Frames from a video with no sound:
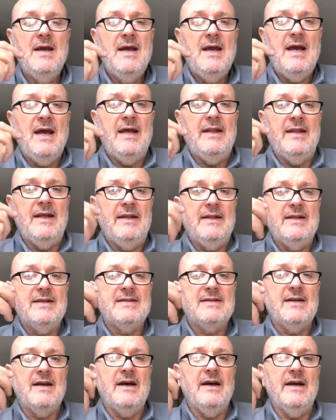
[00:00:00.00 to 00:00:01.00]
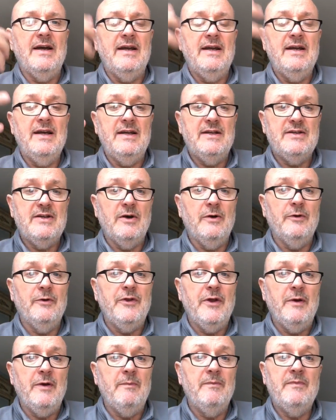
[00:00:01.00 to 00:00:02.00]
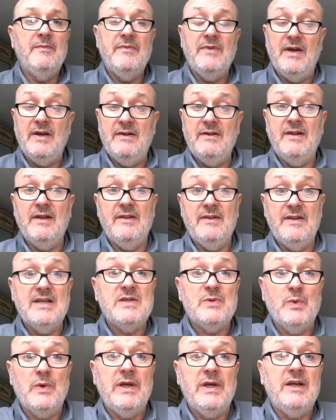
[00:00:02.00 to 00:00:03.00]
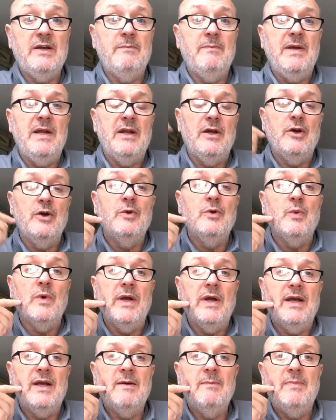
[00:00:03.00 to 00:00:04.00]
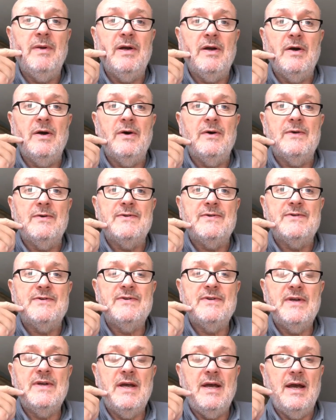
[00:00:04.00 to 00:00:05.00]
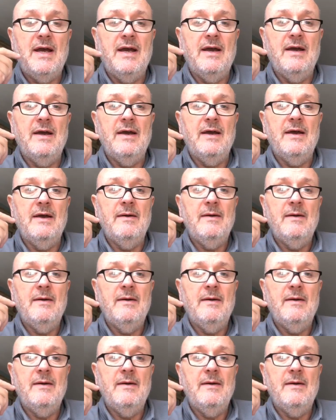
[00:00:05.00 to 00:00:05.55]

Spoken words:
and that this guy had told them that this week had been a good week because he and